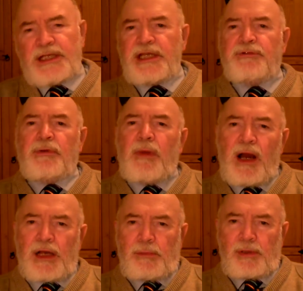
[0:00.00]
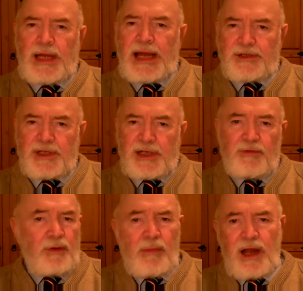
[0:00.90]
it is remarkable, actually,
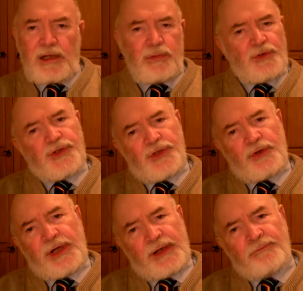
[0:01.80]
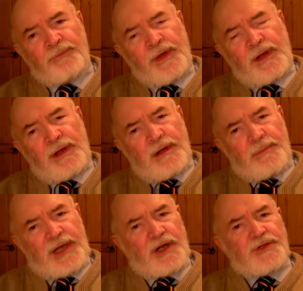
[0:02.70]
a remarkable story.
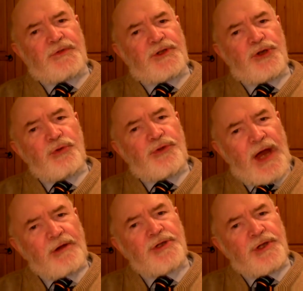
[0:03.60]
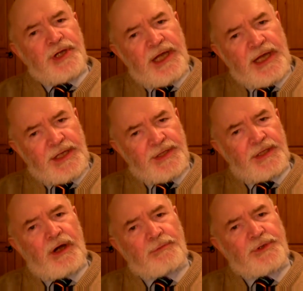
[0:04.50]
Because for 2,000
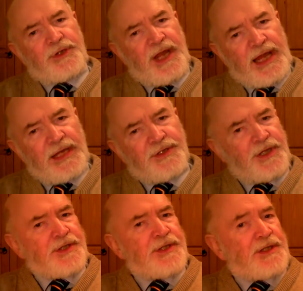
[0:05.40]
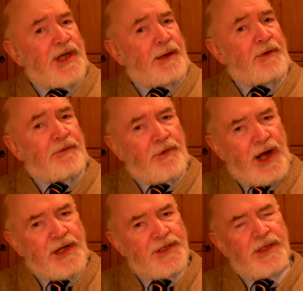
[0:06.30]
years, up to date, since the time of
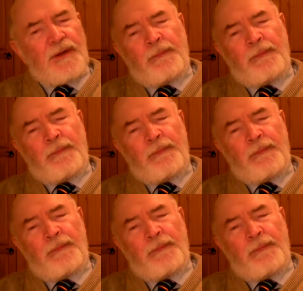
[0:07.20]
Christ,